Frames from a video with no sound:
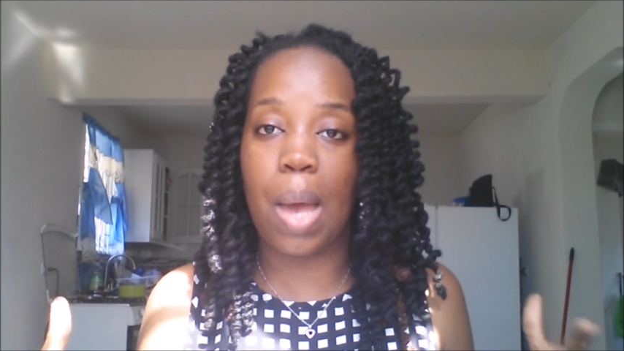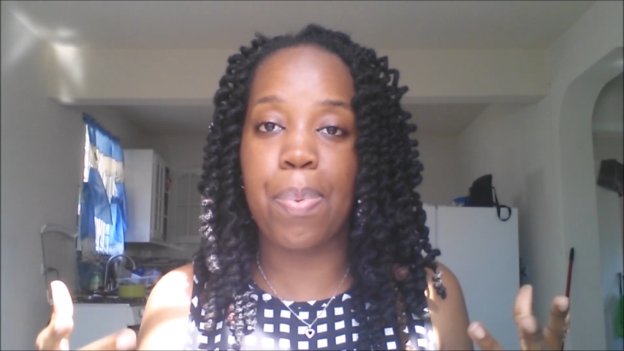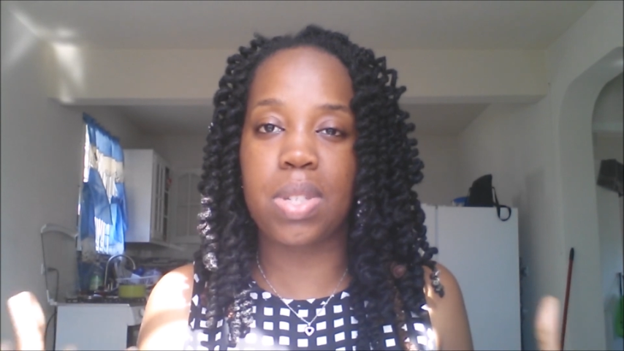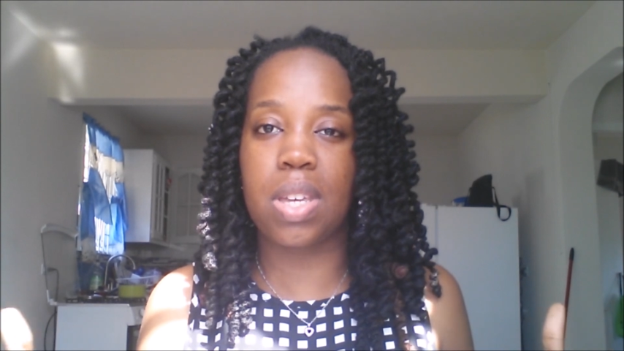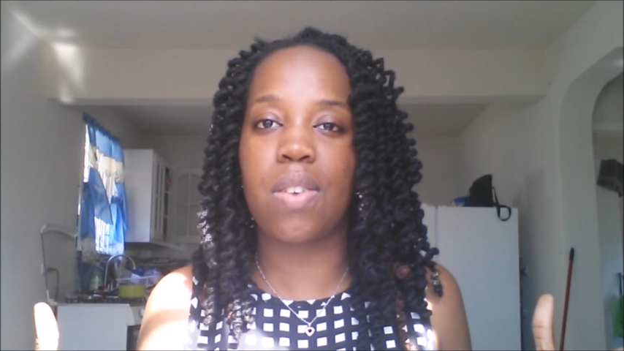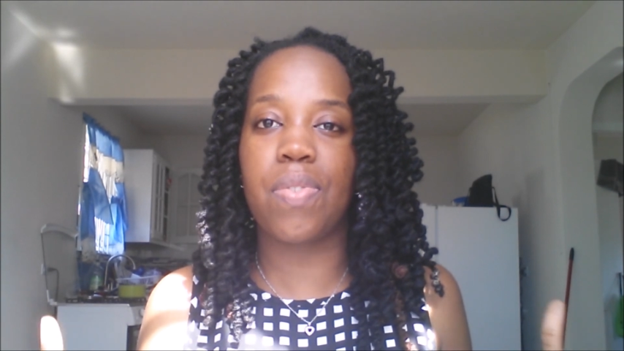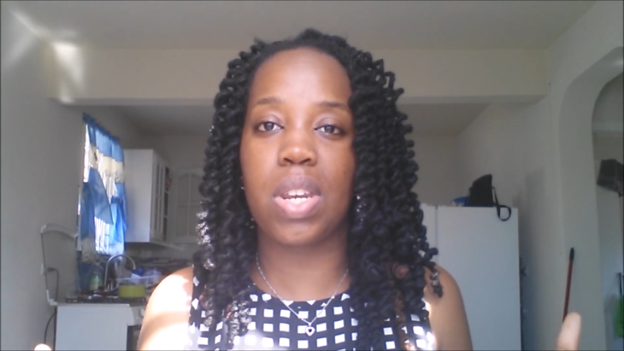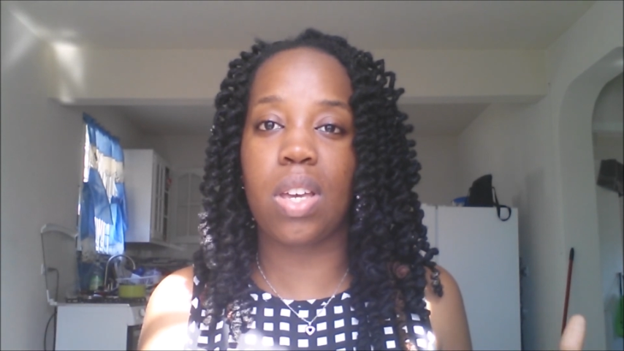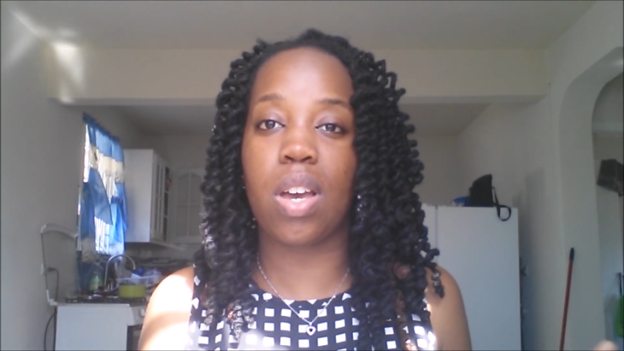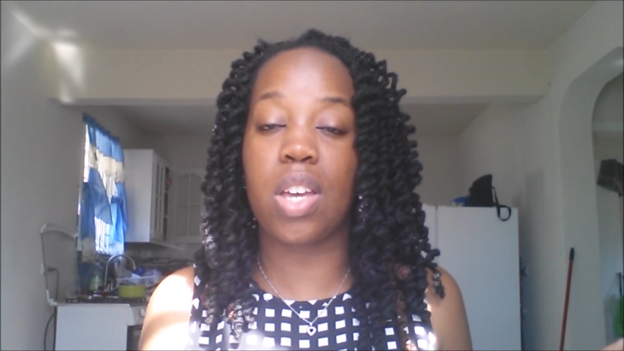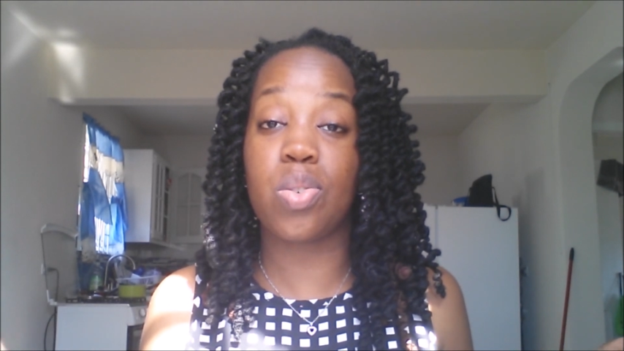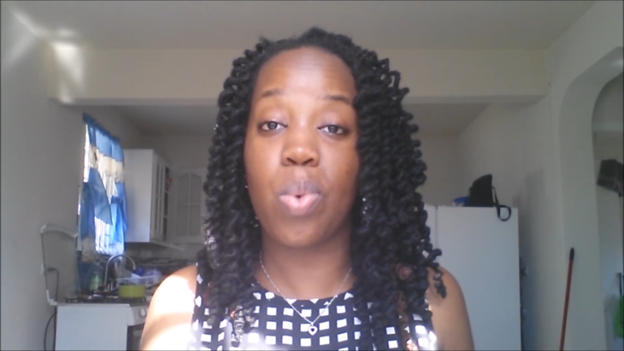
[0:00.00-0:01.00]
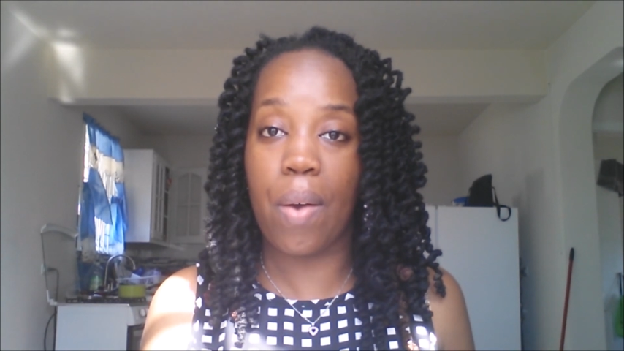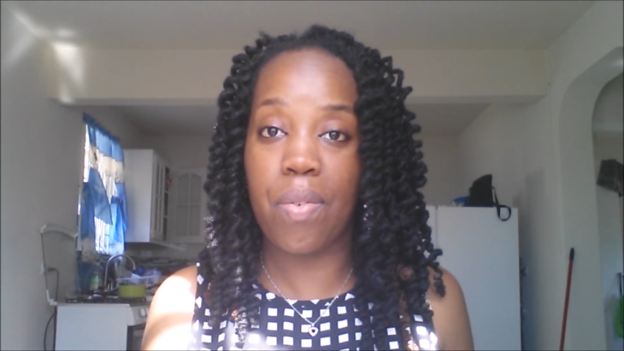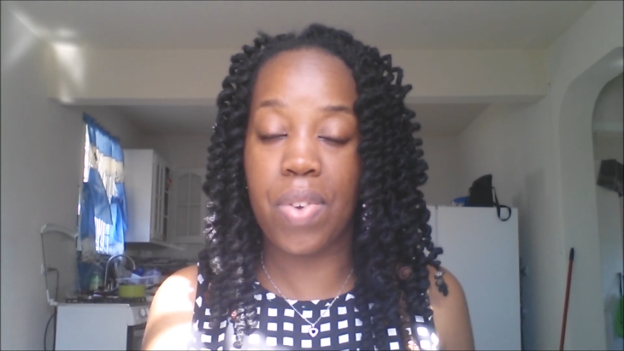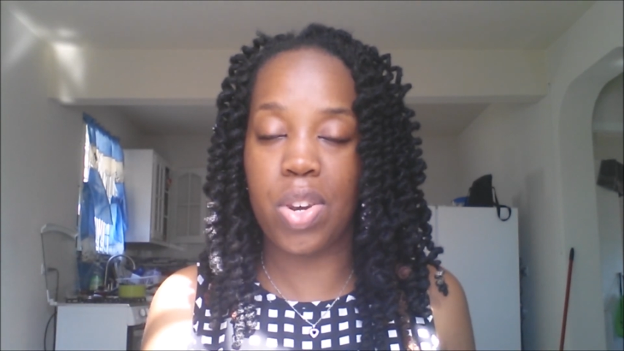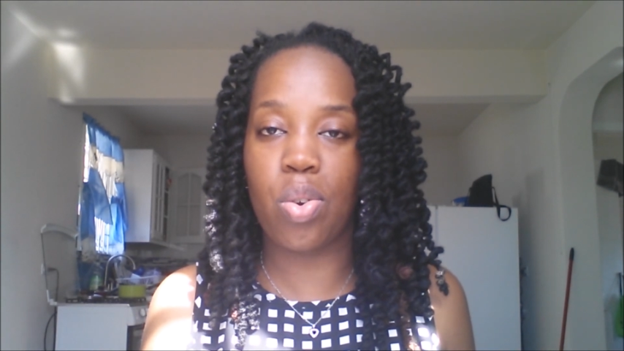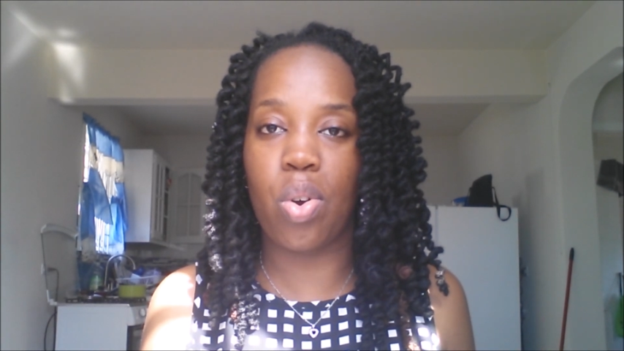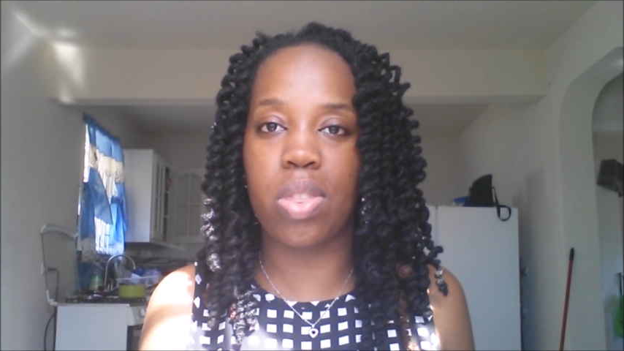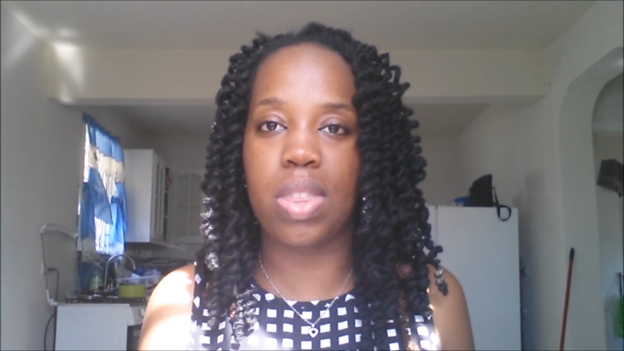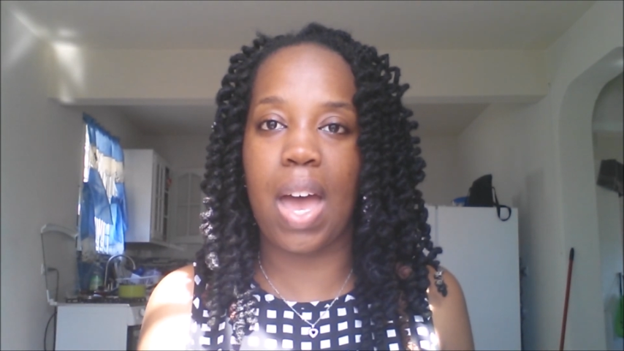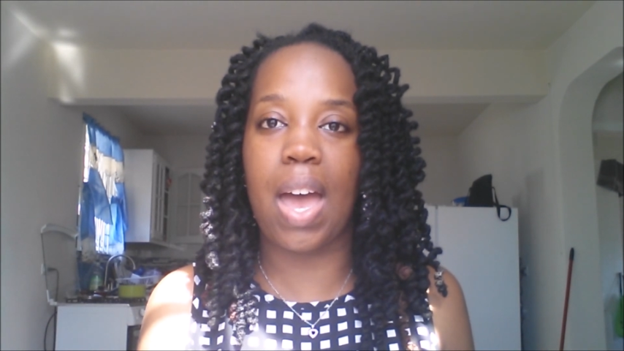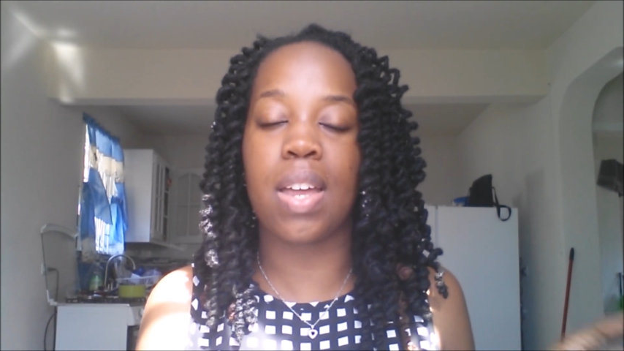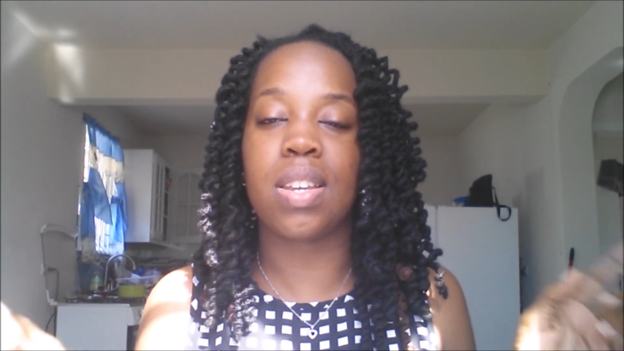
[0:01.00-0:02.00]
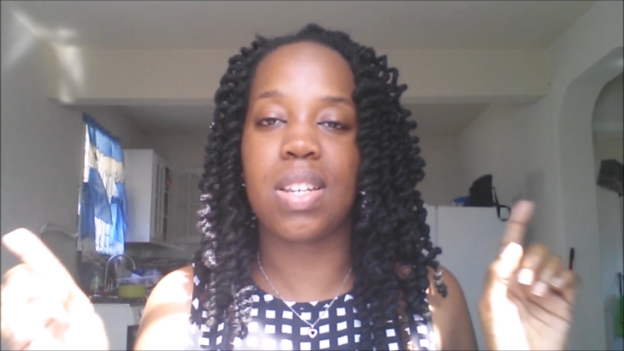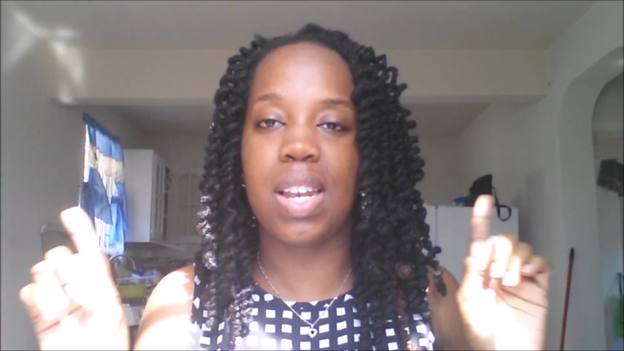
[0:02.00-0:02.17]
apple cider vinegar, I do have a video on that,